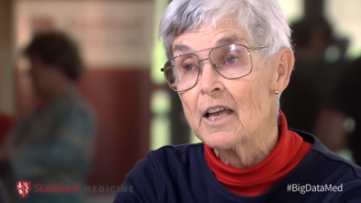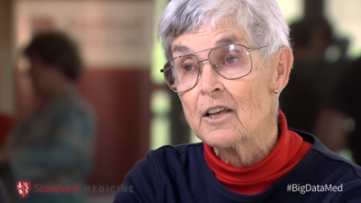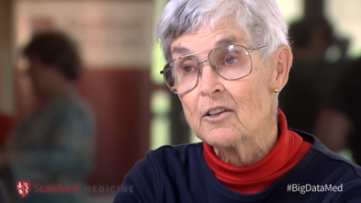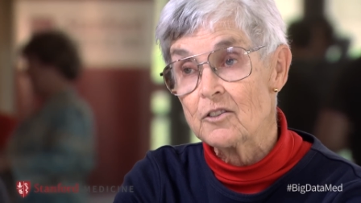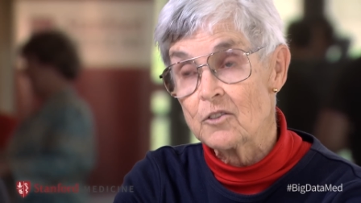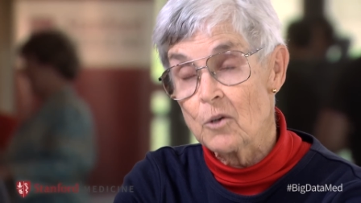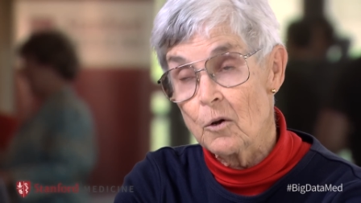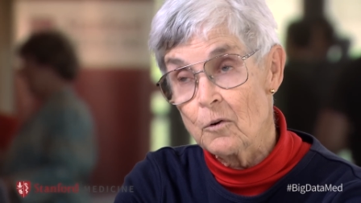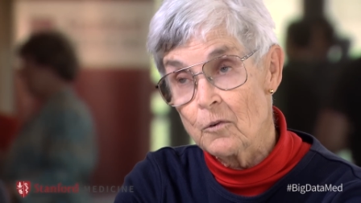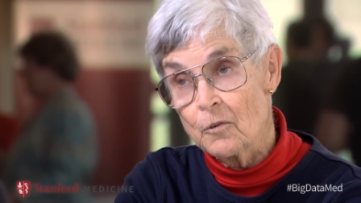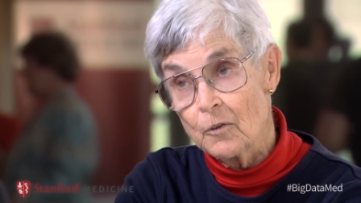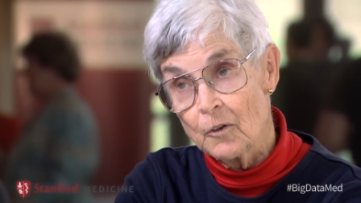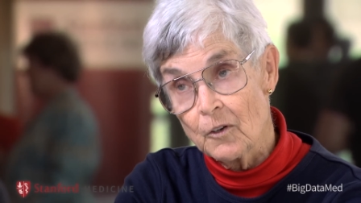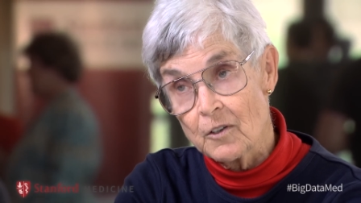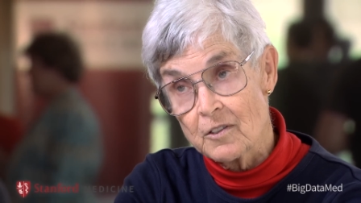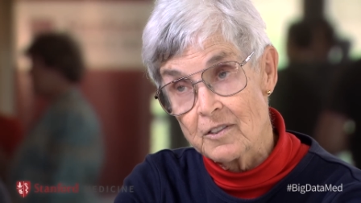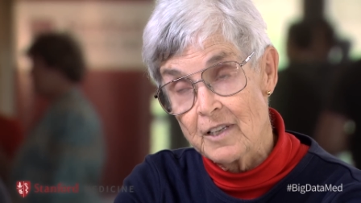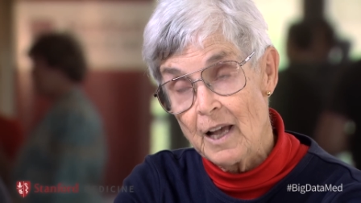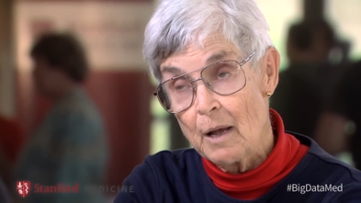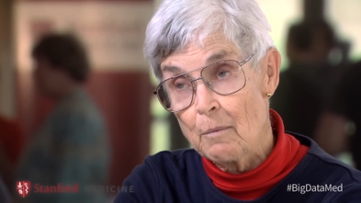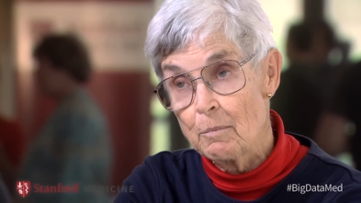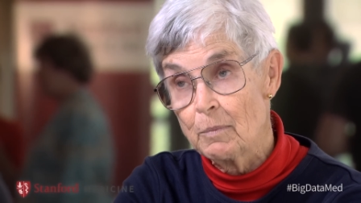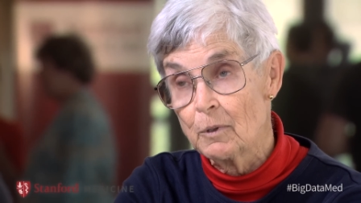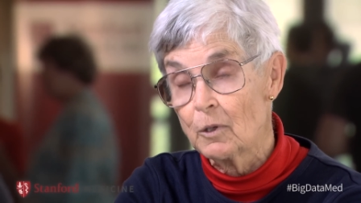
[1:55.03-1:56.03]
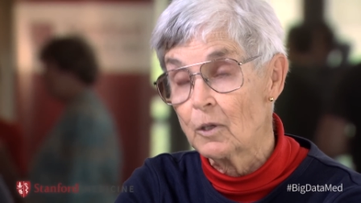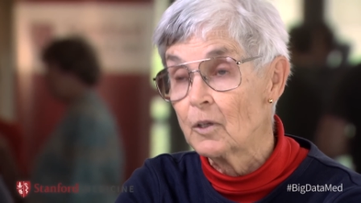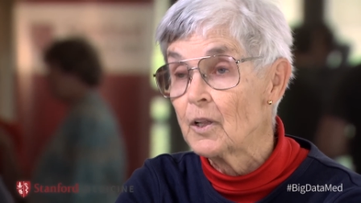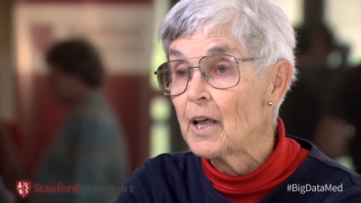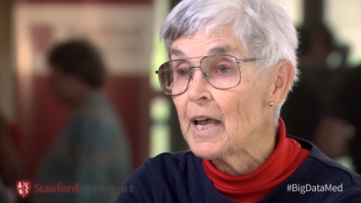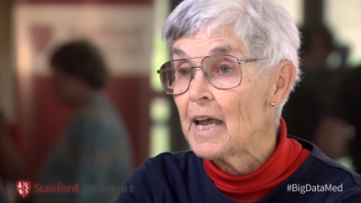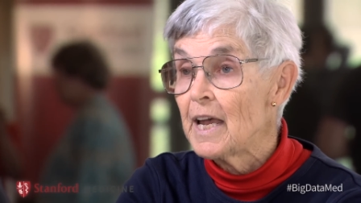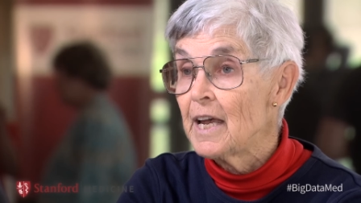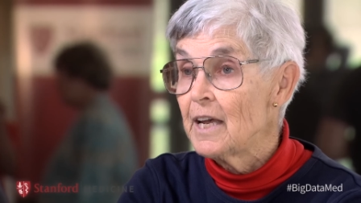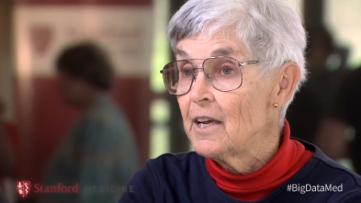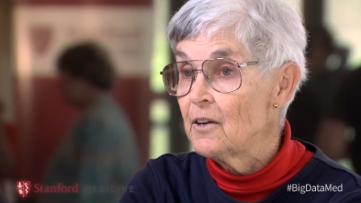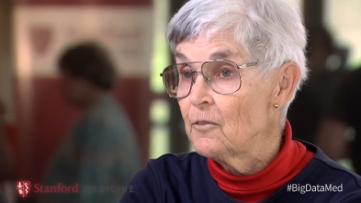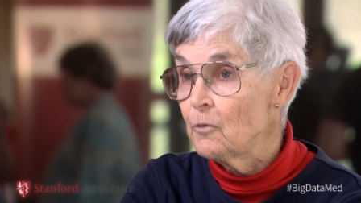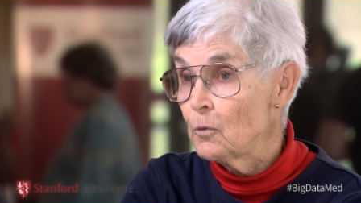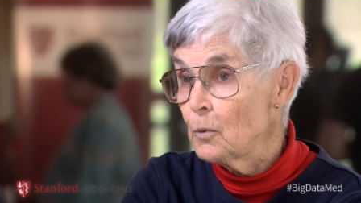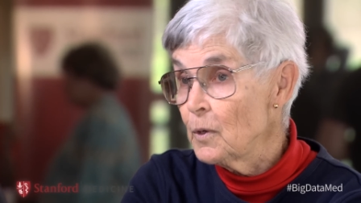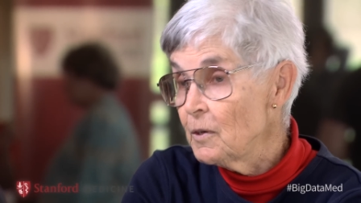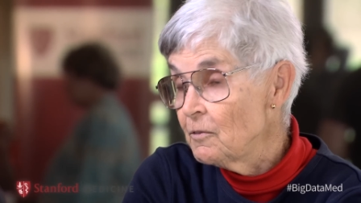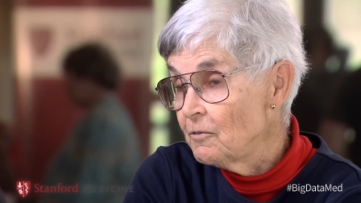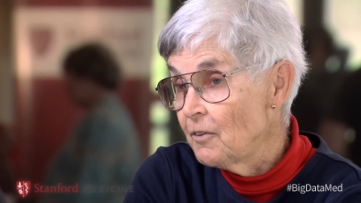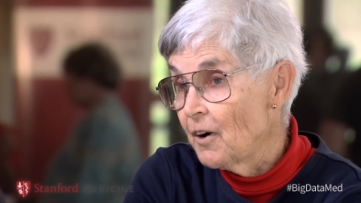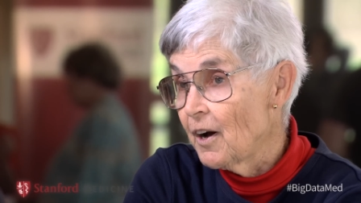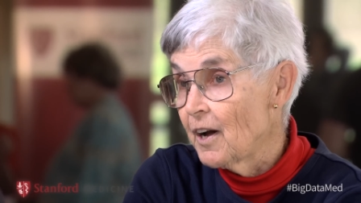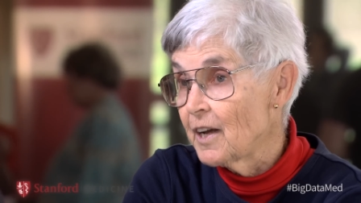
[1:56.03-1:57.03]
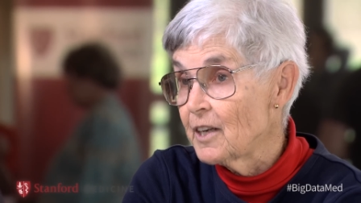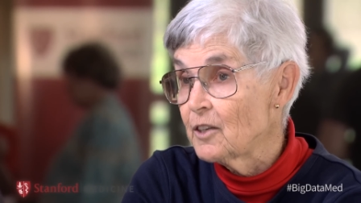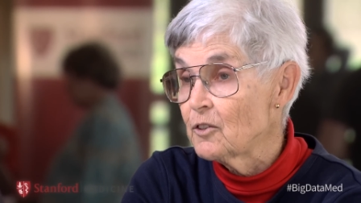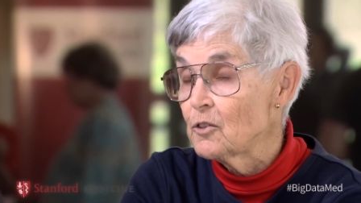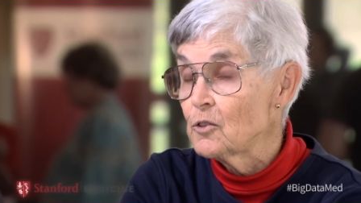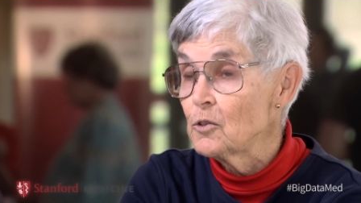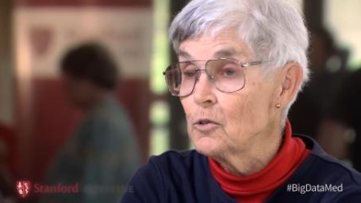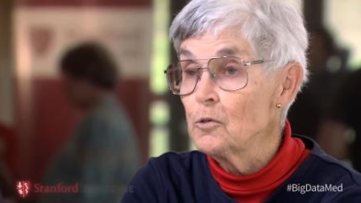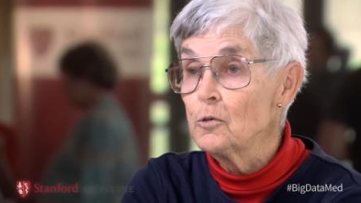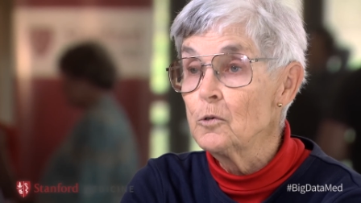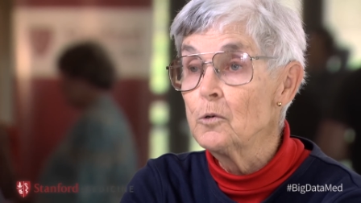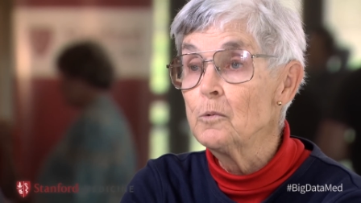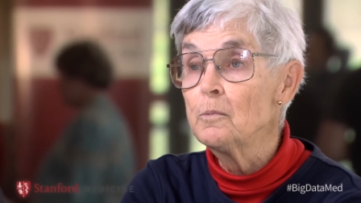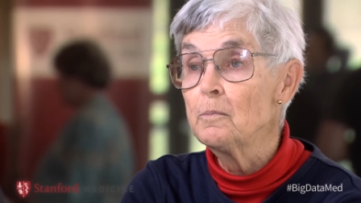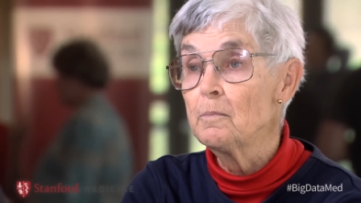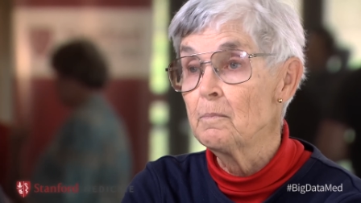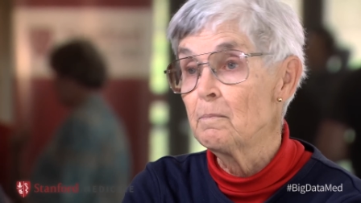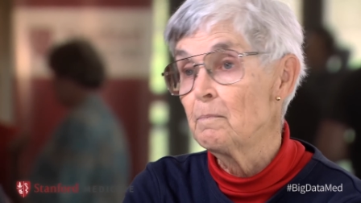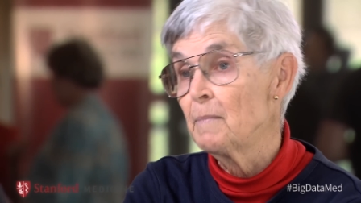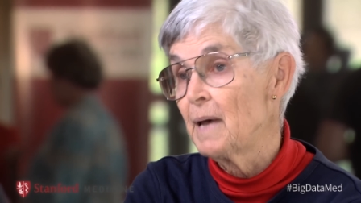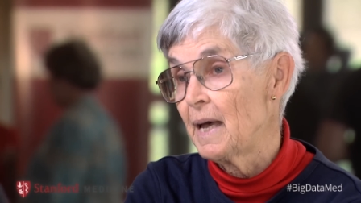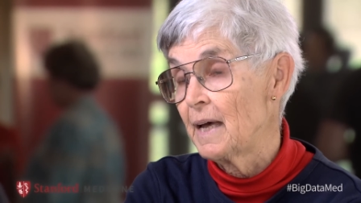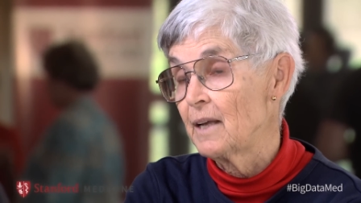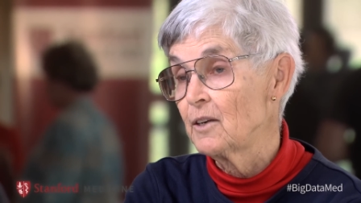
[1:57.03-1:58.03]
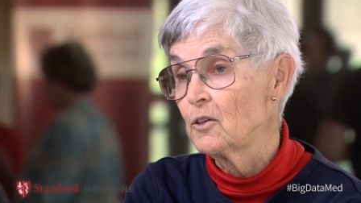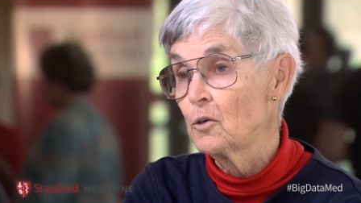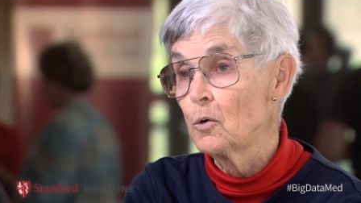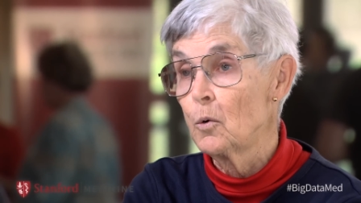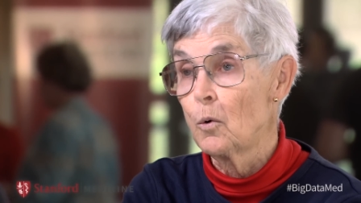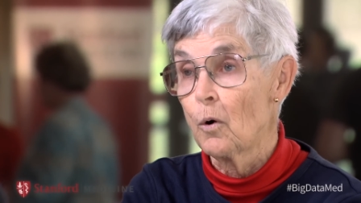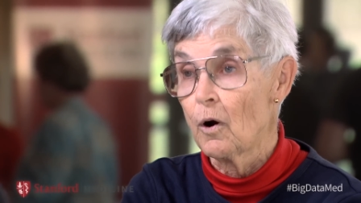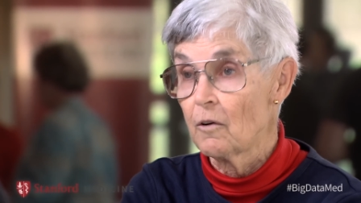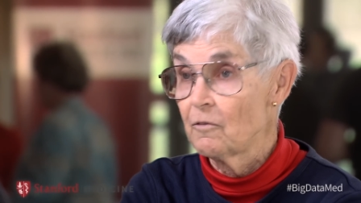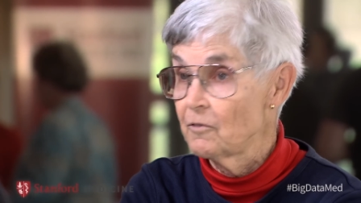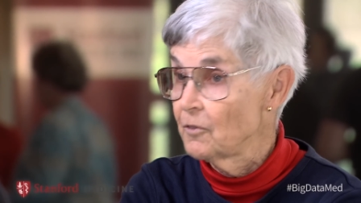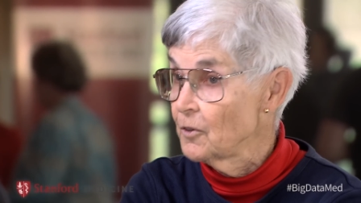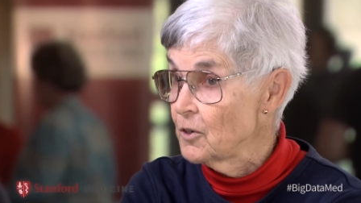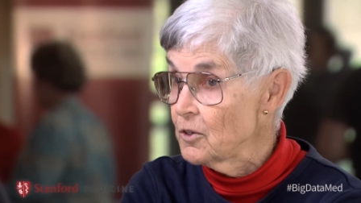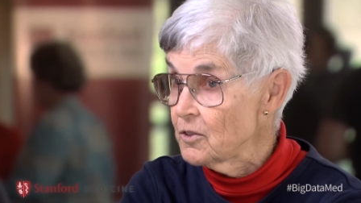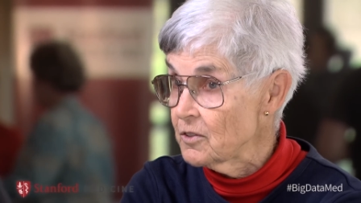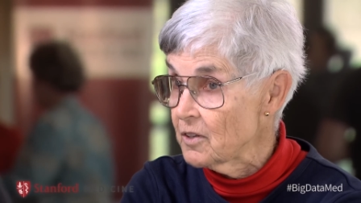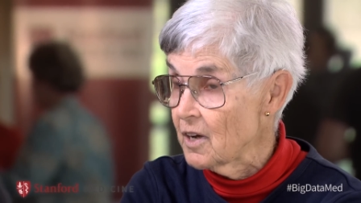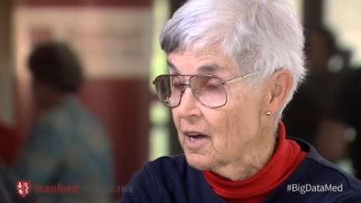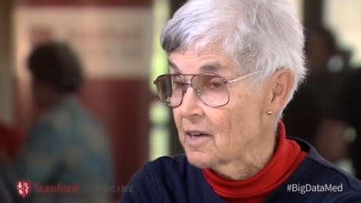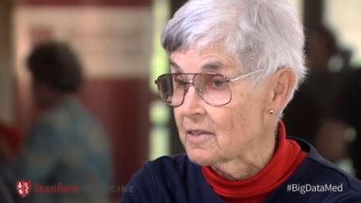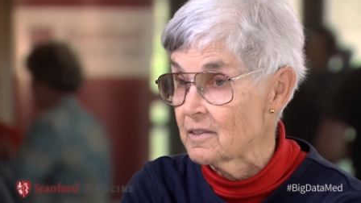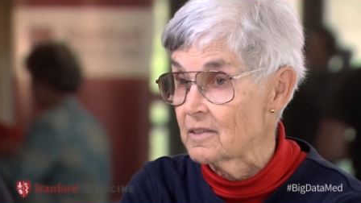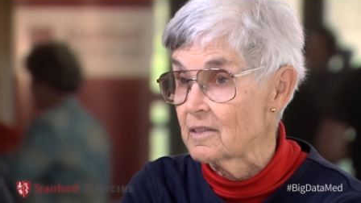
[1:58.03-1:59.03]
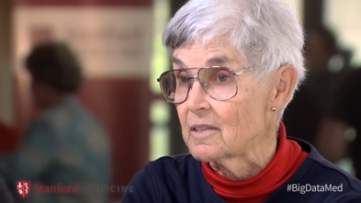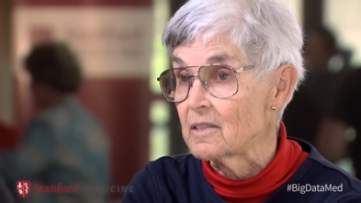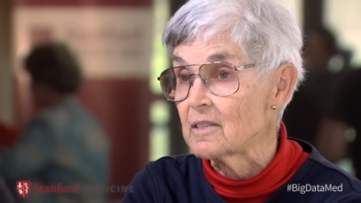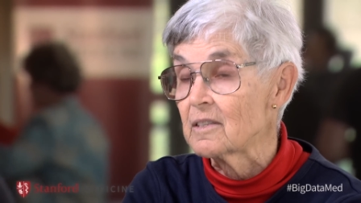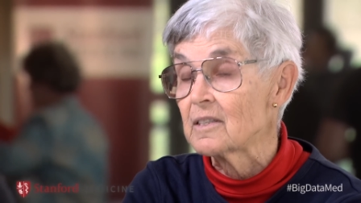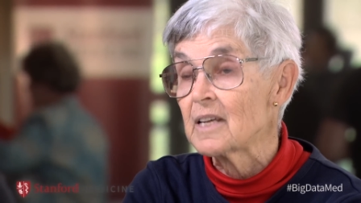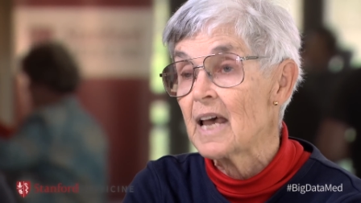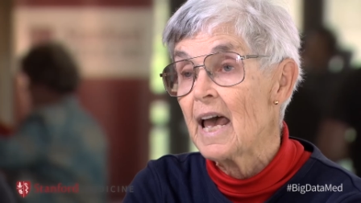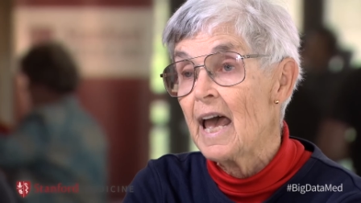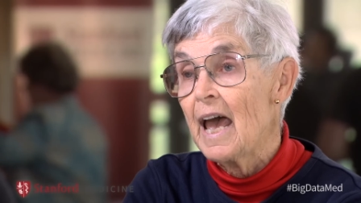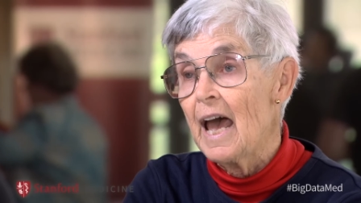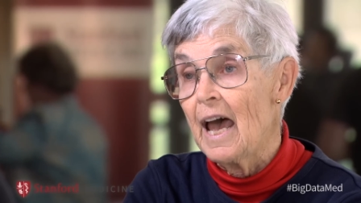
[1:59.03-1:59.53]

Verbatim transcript: so, for example, if we find two men who are first cousins